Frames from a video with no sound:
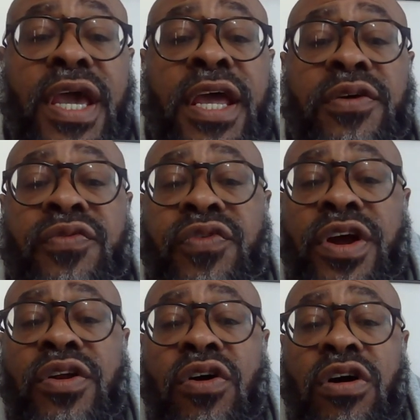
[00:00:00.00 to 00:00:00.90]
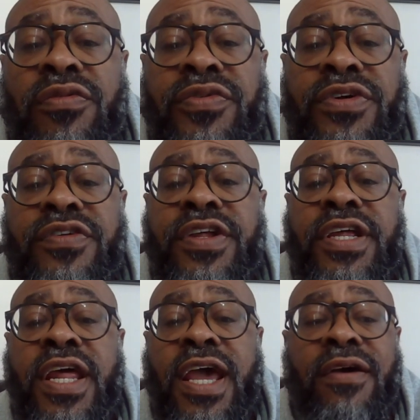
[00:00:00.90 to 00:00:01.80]
And the front office
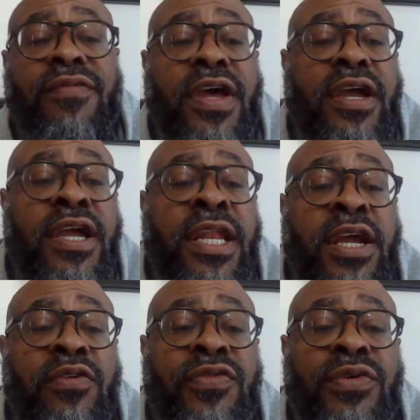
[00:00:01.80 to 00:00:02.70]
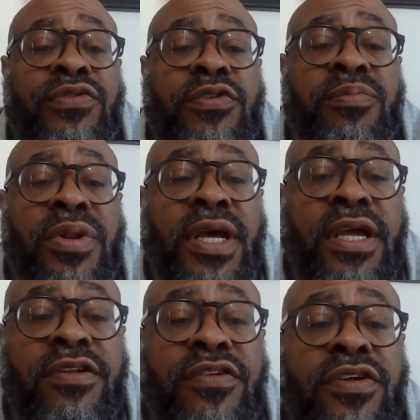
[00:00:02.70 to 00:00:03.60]
didn't have that in their future
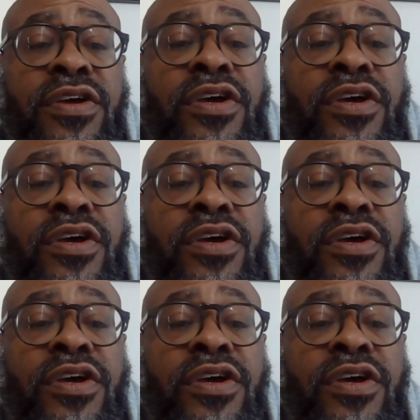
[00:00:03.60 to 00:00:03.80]
plans.